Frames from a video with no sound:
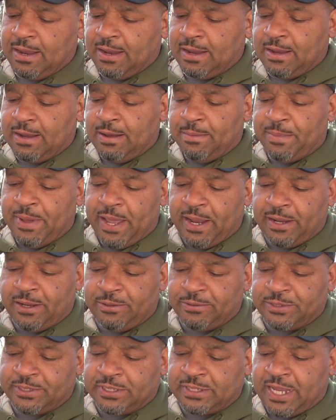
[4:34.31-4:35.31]
Come back
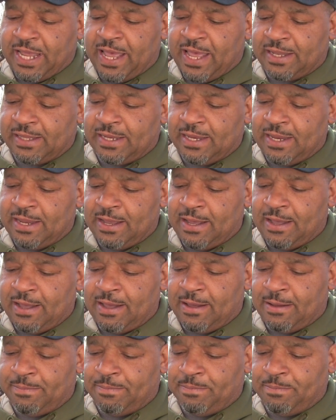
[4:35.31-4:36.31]
on side the
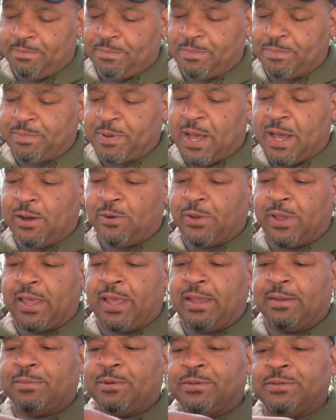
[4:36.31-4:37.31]
uh, power
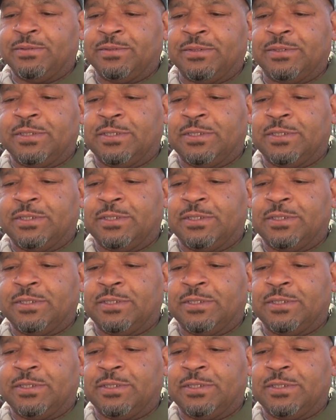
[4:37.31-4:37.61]
cable.